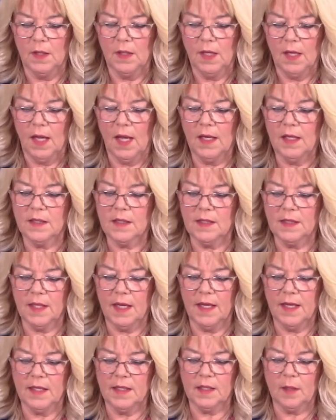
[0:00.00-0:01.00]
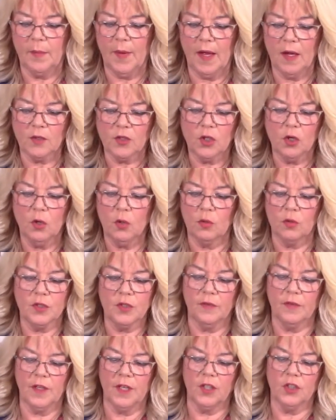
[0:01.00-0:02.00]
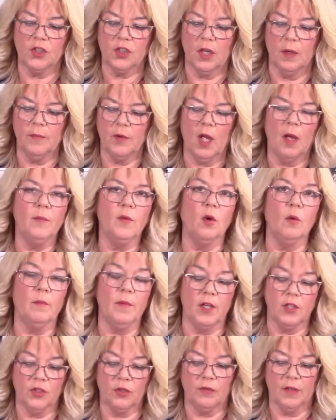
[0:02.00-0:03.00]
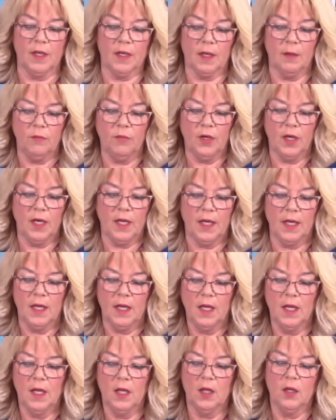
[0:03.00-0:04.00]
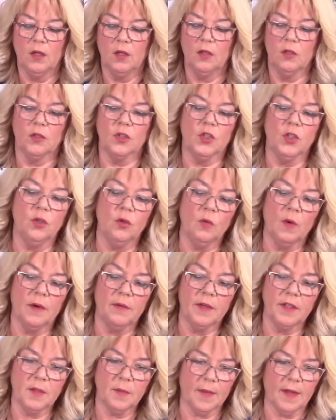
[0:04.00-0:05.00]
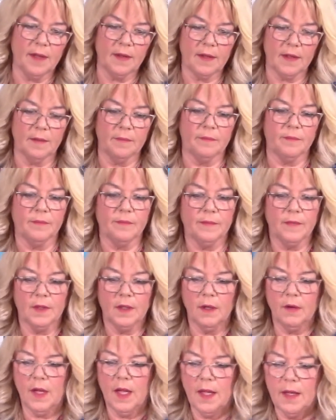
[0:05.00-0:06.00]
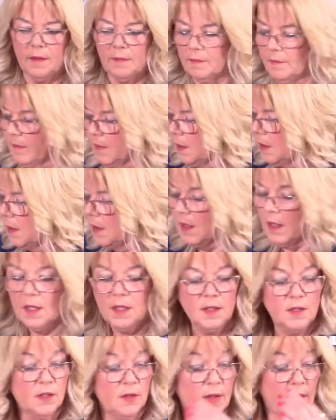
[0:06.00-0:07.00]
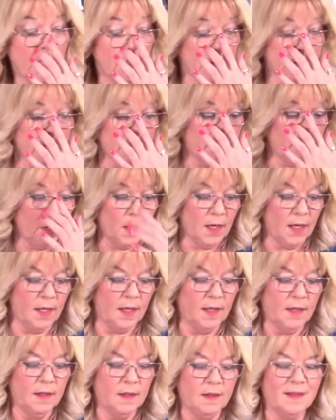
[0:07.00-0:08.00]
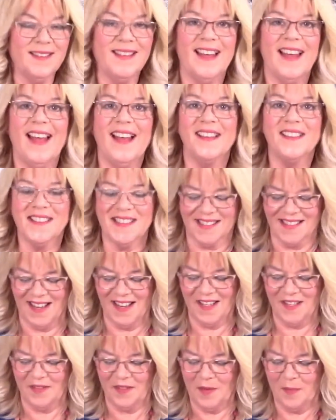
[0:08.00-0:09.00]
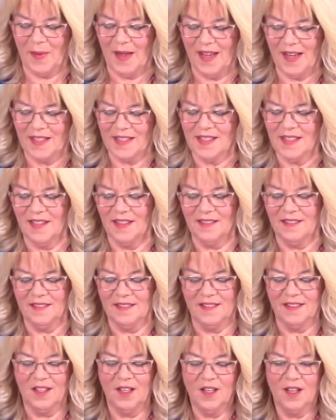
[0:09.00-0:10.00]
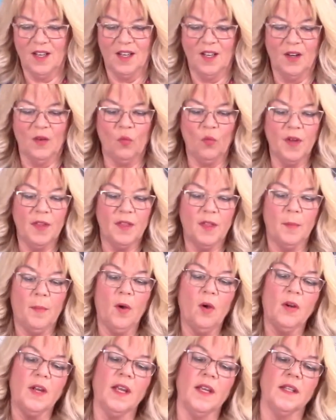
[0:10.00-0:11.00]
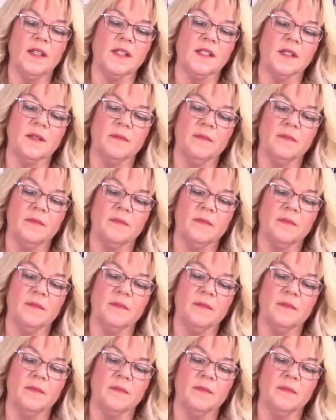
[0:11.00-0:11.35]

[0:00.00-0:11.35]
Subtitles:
And as I say, it's about 1/4 inch. I'm not measuring, I'm really not too worried about that. Okay, so that's my outside of the bag done with the pocket.